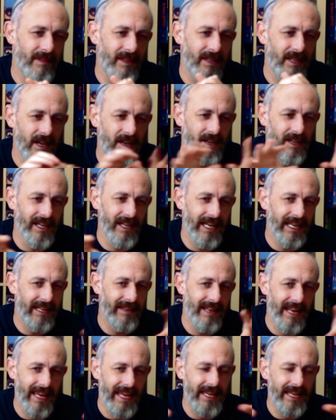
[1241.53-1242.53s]
younger
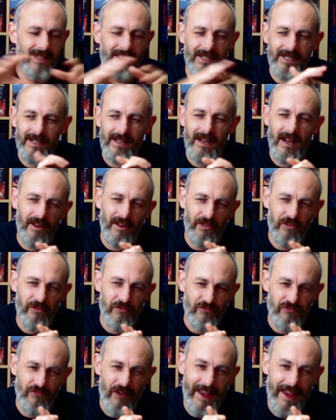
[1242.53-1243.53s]
leads aren't
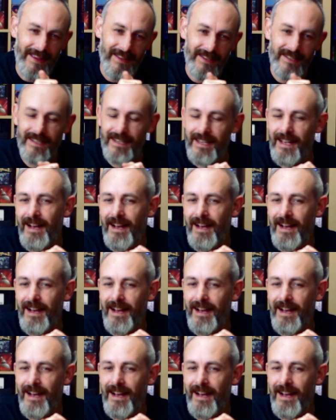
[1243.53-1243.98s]
great.